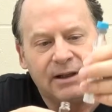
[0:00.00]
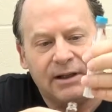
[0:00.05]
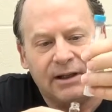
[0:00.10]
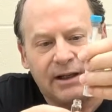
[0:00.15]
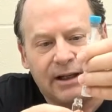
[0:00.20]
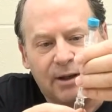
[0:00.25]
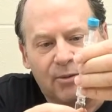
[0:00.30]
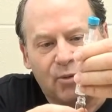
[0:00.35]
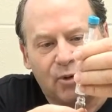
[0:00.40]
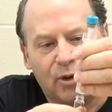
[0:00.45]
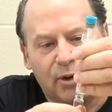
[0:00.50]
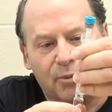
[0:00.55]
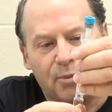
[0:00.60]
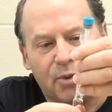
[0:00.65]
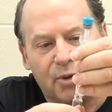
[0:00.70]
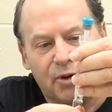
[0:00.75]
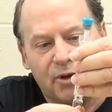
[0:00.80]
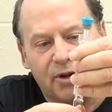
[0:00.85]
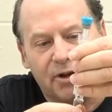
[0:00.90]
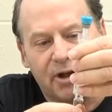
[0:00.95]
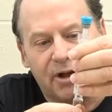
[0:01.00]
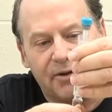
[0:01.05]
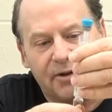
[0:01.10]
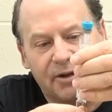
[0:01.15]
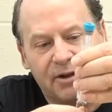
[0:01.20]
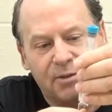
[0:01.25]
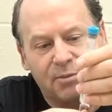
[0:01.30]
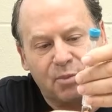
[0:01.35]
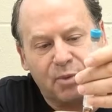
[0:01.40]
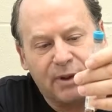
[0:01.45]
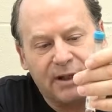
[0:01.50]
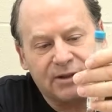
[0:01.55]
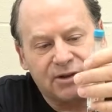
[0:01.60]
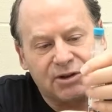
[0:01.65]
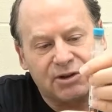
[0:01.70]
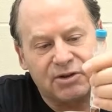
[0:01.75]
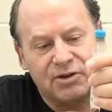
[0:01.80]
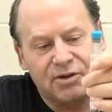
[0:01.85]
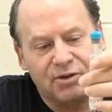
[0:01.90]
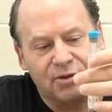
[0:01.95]
and we're going to put it on the
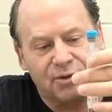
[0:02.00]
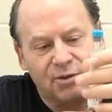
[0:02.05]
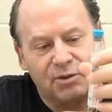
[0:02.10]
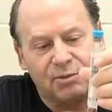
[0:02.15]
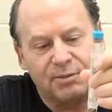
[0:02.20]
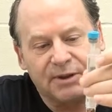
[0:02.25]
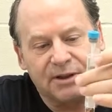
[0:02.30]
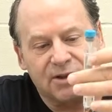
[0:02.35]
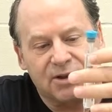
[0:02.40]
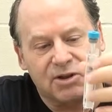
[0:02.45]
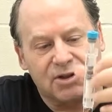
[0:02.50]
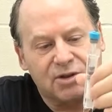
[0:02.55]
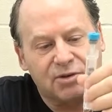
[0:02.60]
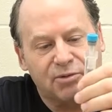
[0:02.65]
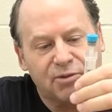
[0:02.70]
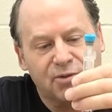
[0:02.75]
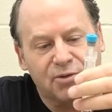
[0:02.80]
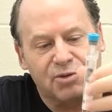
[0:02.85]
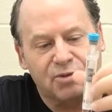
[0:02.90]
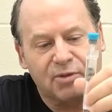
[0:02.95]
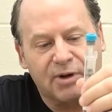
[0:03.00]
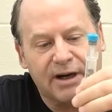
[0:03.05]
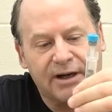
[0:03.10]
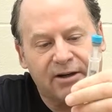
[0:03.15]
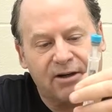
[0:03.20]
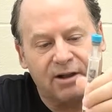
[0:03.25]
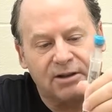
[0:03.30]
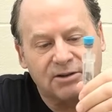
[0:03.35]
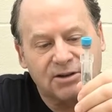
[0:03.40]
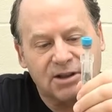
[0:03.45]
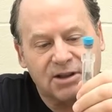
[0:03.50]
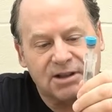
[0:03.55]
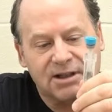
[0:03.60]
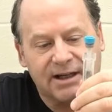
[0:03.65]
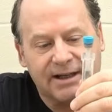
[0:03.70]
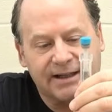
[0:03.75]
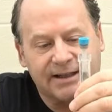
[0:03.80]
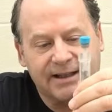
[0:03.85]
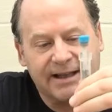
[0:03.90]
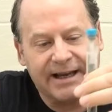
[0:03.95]
compression tube. It just screws right on just
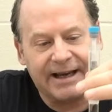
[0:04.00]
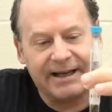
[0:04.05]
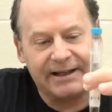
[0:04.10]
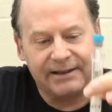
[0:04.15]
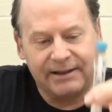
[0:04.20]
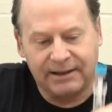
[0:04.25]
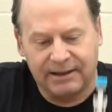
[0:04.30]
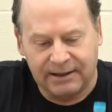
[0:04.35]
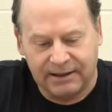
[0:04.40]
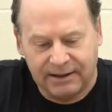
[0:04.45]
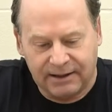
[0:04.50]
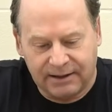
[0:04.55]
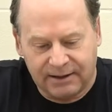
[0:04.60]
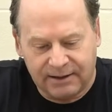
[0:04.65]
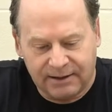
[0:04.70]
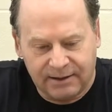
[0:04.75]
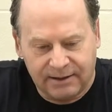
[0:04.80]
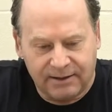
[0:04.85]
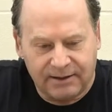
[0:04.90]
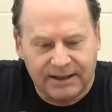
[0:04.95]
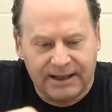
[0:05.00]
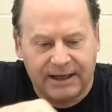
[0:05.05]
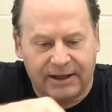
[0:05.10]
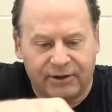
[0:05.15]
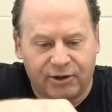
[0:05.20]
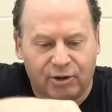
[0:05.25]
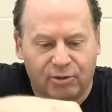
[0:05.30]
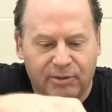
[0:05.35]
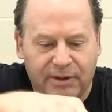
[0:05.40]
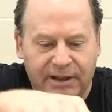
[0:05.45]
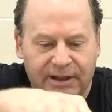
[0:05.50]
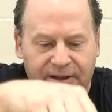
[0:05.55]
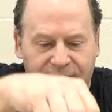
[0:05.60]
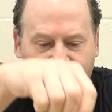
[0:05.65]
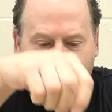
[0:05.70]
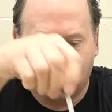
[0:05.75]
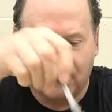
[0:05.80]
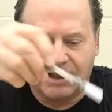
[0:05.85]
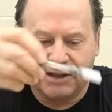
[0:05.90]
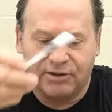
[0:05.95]
like that. Now you're ready
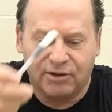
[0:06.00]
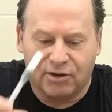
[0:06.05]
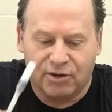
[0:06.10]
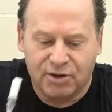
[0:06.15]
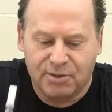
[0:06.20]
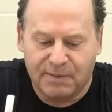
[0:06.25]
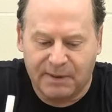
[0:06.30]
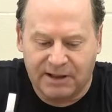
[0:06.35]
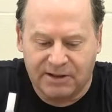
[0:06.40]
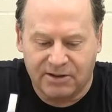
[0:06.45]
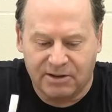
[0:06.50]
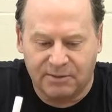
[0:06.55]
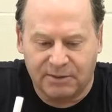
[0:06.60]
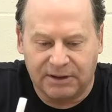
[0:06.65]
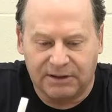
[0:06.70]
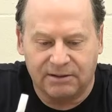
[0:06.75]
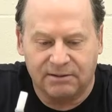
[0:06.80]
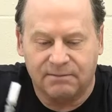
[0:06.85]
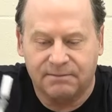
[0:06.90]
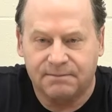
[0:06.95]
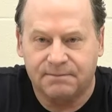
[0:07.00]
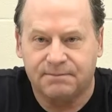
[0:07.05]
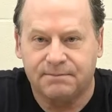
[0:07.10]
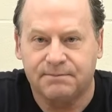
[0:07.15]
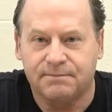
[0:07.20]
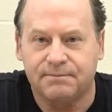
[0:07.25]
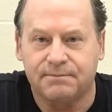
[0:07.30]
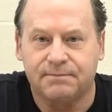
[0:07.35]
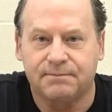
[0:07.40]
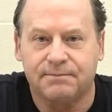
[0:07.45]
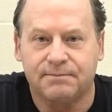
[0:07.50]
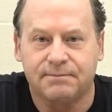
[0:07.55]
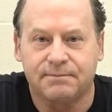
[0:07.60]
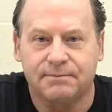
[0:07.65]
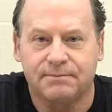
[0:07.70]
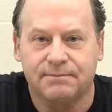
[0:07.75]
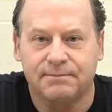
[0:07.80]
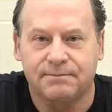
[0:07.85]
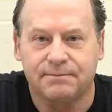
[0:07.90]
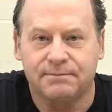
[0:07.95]
to run your specimen.
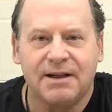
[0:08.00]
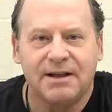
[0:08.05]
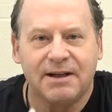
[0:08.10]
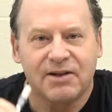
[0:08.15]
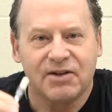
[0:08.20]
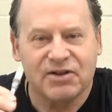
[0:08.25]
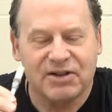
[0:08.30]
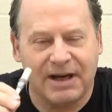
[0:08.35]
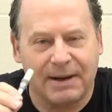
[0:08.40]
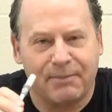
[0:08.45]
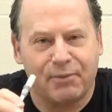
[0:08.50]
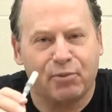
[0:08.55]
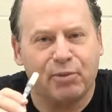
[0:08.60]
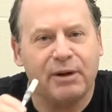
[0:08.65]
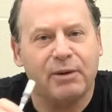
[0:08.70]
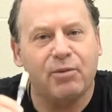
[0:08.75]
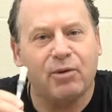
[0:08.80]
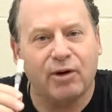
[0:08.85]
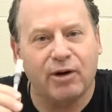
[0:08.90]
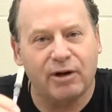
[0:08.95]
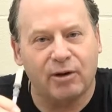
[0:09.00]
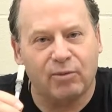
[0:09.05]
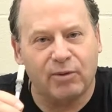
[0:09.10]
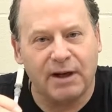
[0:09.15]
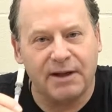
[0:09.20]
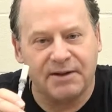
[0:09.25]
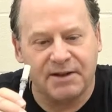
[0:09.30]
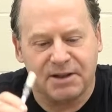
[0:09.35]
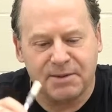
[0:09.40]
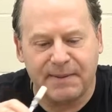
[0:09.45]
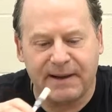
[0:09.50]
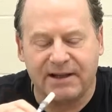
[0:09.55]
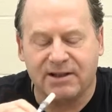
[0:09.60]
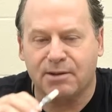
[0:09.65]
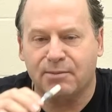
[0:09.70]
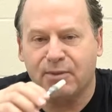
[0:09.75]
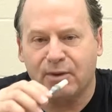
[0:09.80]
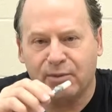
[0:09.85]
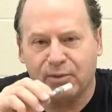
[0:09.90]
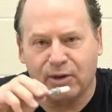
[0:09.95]
Step 3, we're going to run the
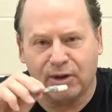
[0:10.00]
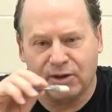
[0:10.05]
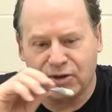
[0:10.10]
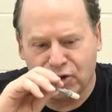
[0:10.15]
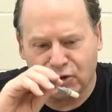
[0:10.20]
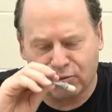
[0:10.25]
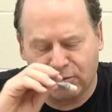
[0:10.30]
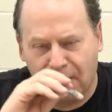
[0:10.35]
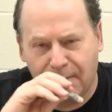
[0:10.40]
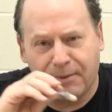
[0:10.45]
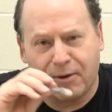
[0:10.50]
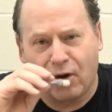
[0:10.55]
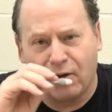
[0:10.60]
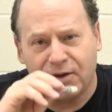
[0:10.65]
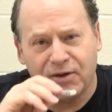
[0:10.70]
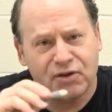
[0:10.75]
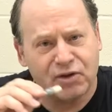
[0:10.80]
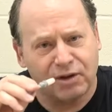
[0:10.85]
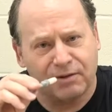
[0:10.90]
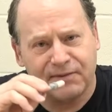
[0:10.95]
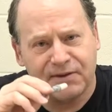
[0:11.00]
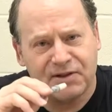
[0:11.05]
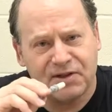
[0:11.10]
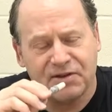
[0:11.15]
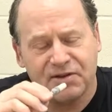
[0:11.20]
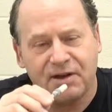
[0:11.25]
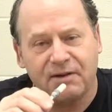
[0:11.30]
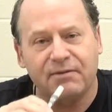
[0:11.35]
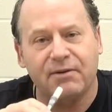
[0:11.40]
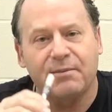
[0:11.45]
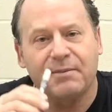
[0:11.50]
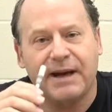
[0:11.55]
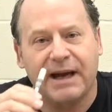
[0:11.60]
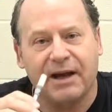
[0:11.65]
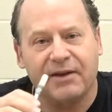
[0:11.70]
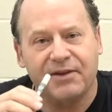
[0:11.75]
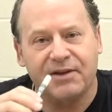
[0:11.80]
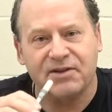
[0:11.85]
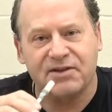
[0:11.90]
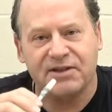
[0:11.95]
specimen. We're going to scrub all the surfaces of the mouth and